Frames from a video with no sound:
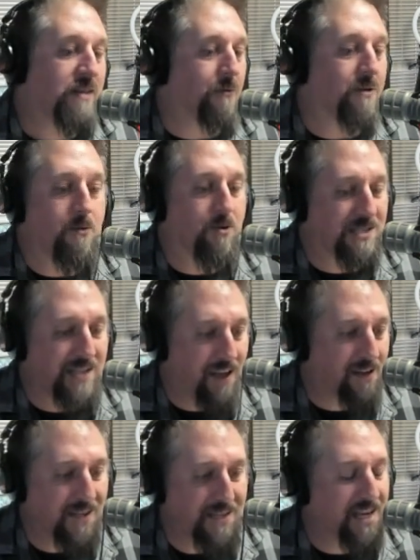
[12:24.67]
They were the more
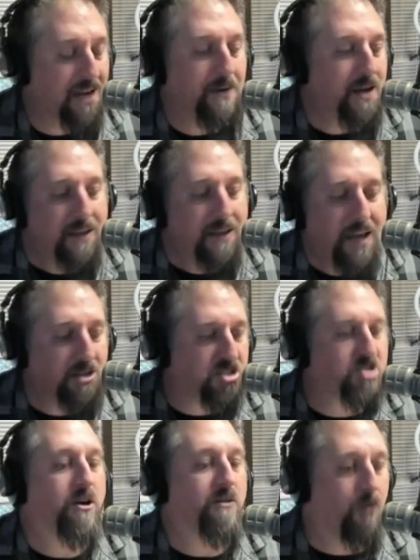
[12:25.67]
talented team. They
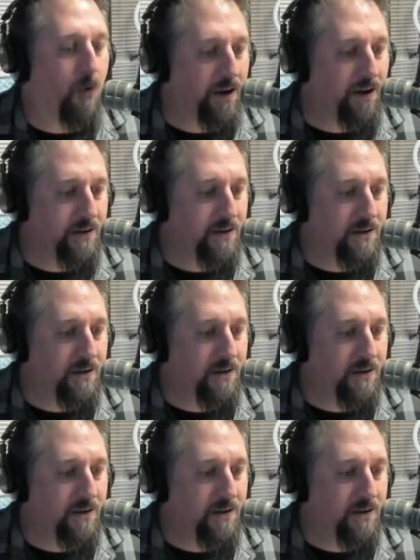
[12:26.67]
should have won.